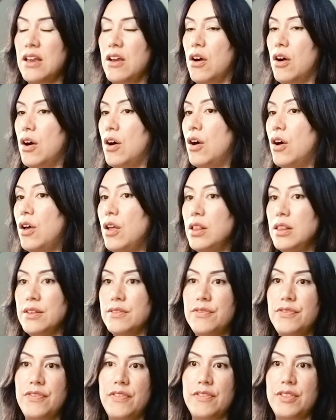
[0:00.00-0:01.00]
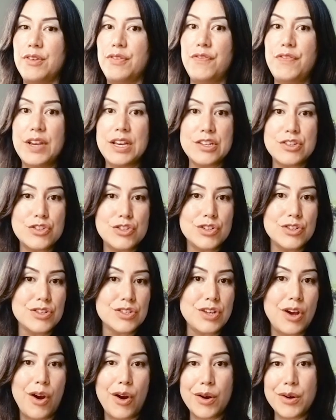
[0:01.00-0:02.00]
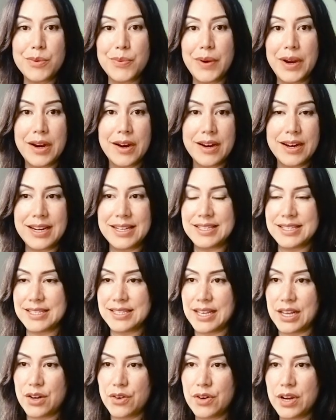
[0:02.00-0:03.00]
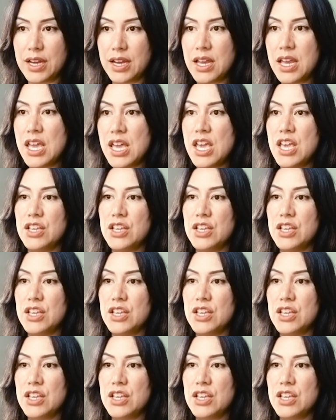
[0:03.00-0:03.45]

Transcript: all of the fixtures, hardware, etc.